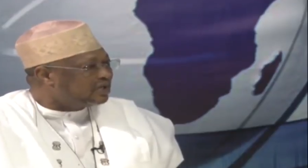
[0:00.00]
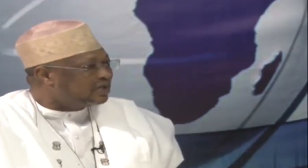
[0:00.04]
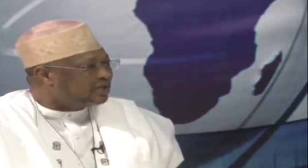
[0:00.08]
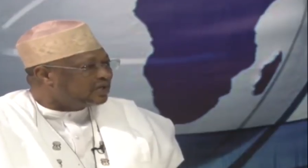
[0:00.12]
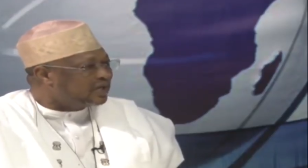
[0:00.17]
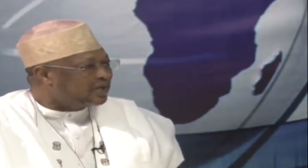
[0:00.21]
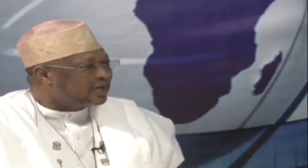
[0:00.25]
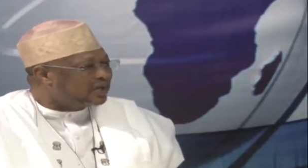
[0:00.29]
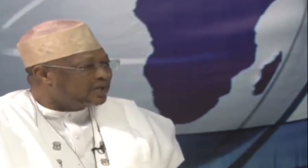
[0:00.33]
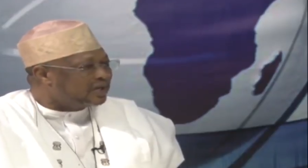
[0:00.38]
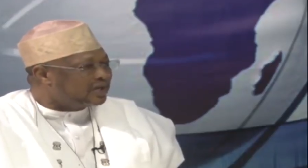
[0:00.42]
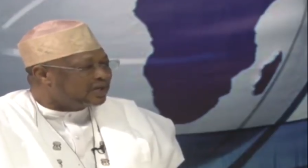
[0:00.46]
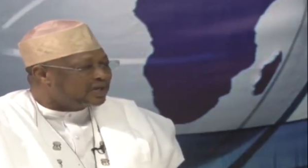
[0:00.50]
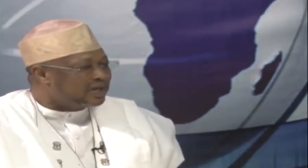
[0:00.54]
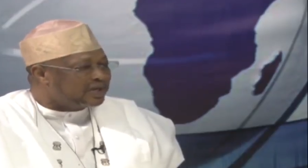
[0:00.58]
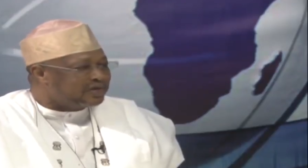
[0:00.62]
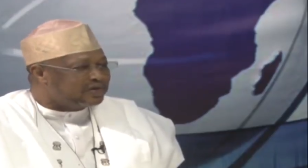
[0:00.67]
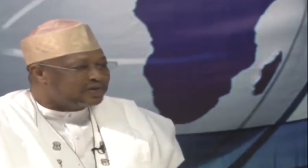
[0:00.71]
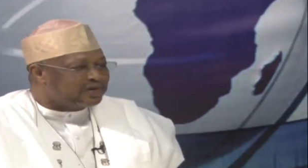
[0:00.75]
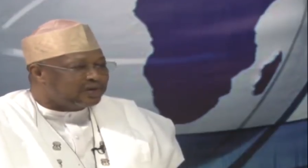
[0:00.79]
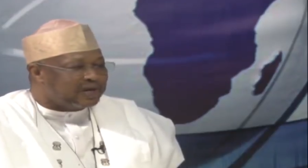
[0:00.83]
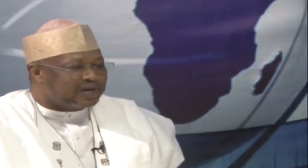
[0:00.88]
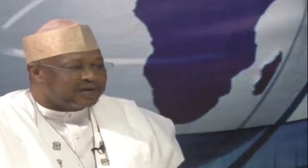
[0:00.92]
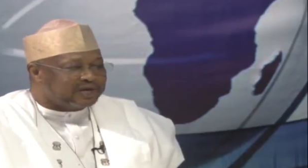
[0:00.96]

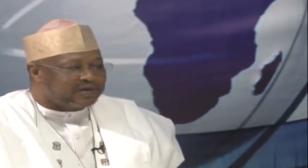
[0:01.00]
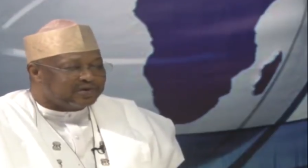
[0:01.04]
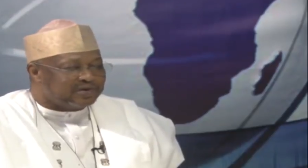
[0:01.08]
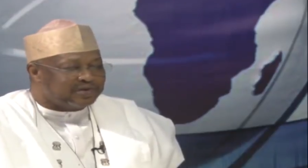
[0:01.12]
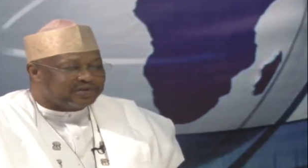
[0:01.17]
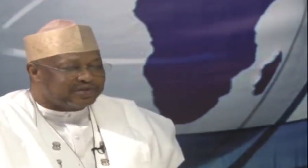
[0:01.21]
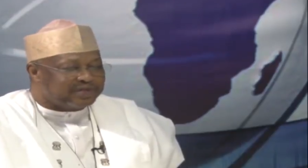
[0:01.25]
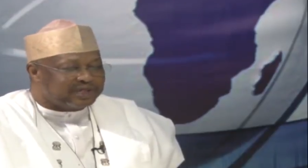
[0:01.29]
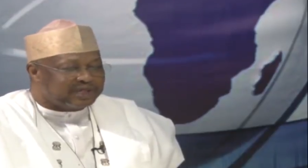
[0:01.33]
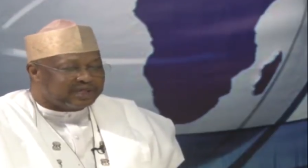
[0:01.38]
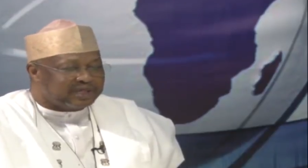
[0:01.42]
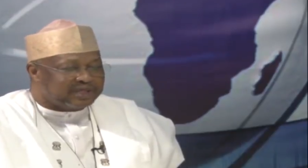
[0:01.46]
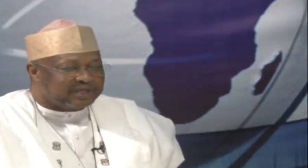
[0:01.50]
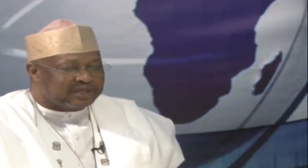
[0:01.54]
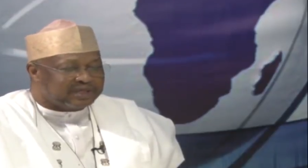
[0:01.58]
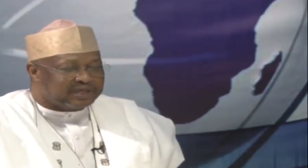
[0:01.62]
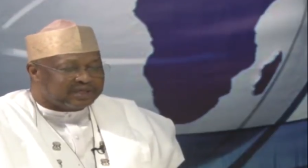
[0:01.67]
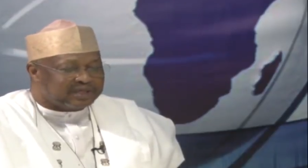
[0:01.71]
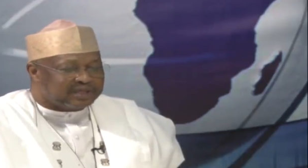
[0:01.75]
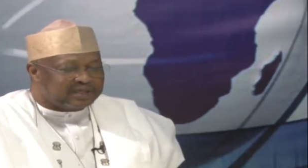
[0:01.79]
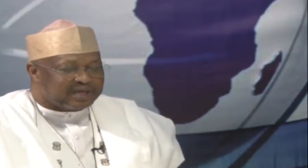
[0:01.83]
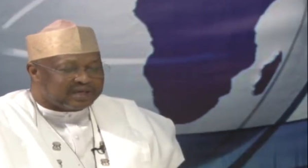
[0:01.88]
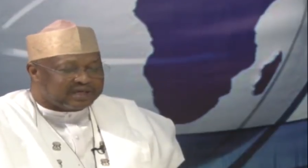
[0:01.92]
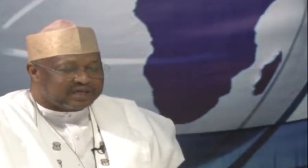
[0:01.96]
I don't think
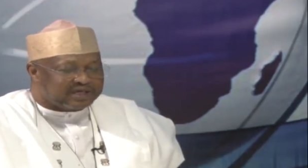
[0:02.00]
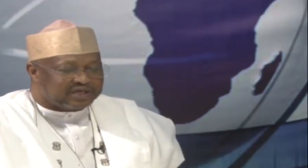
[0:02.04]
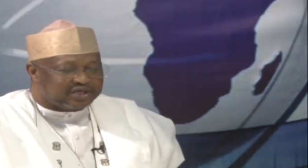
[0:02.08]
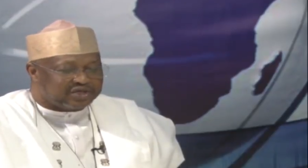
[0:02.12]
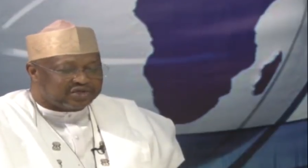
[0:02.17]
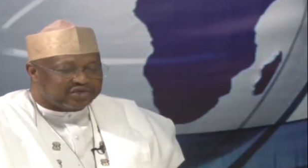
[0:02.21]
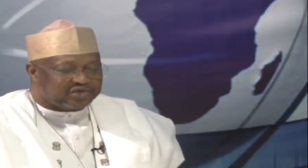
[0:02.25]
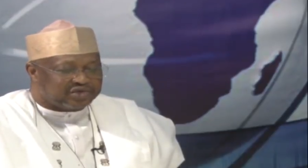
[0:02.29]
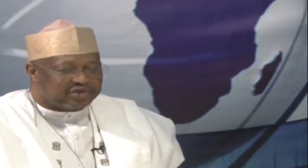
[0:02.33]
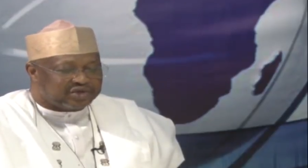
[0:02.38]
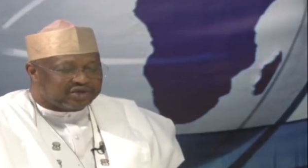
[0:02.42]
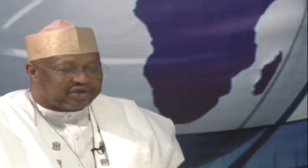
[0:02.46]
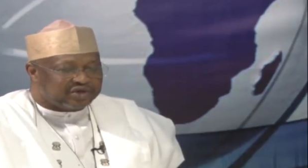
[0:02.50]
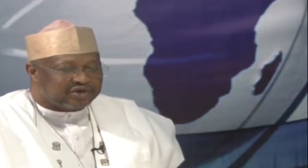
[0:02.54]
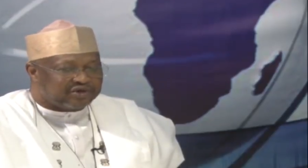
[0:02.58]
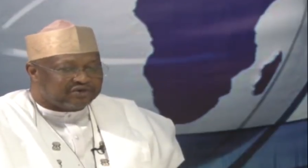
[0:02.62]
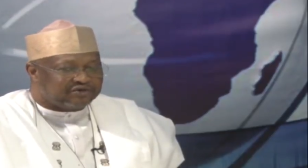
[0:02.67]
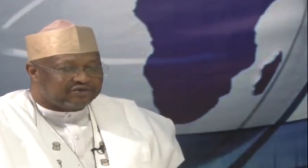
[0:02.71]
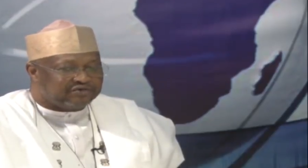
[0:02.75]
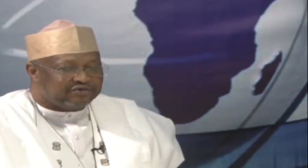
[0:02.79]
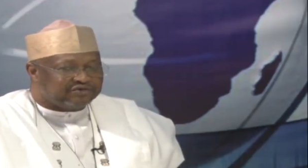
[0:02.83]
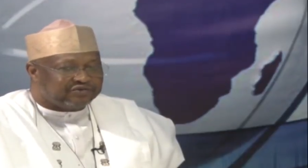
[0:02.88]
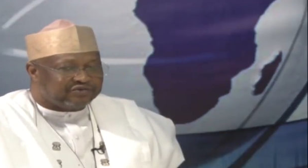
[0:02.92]
that history of